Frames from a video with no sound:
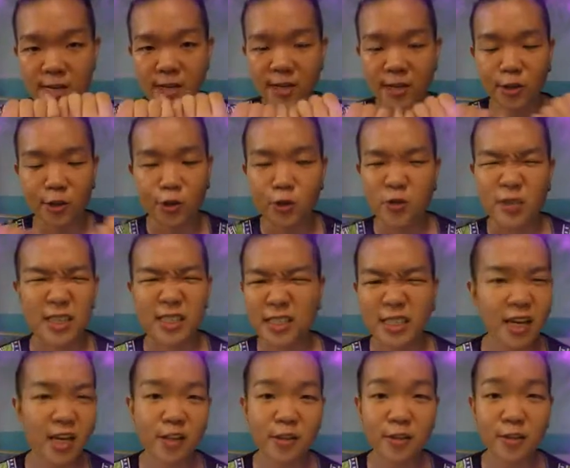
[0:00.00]
And you go ahead,
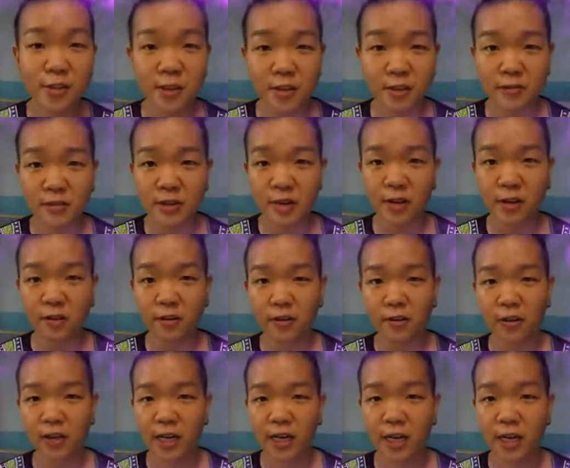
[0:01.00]
knock yourself out.
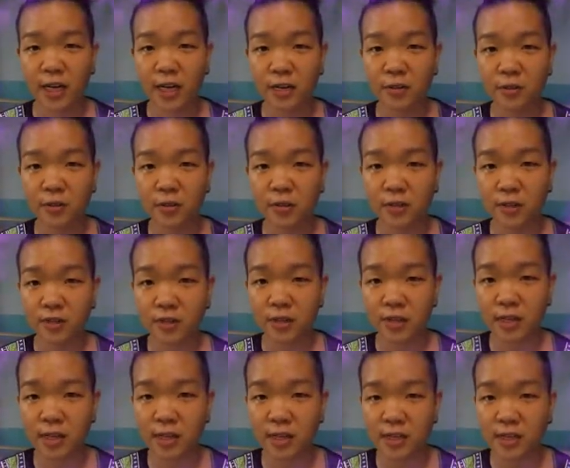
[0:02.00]
And I will see you
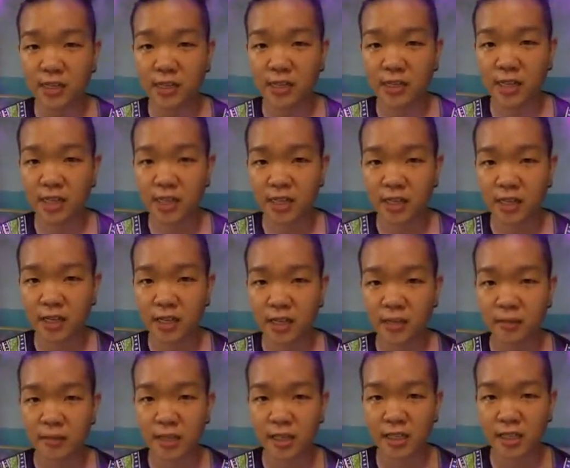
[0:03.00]
guys next
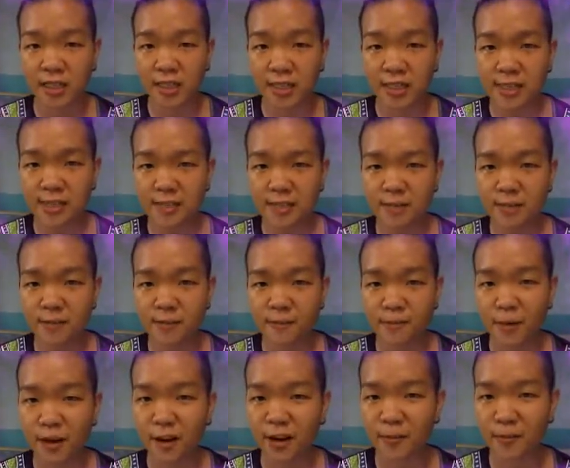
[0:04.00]
time. Kita-kits,
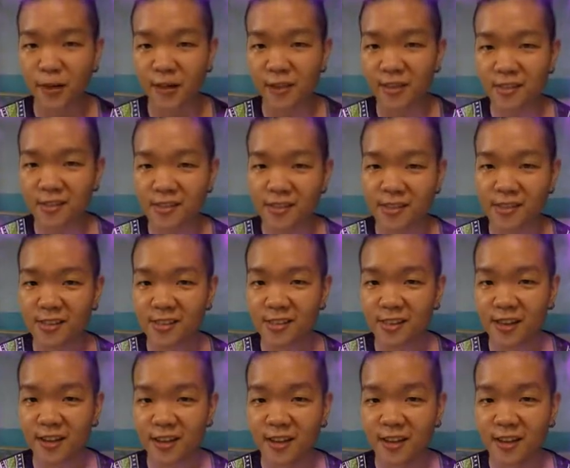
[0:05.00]
mga bagits.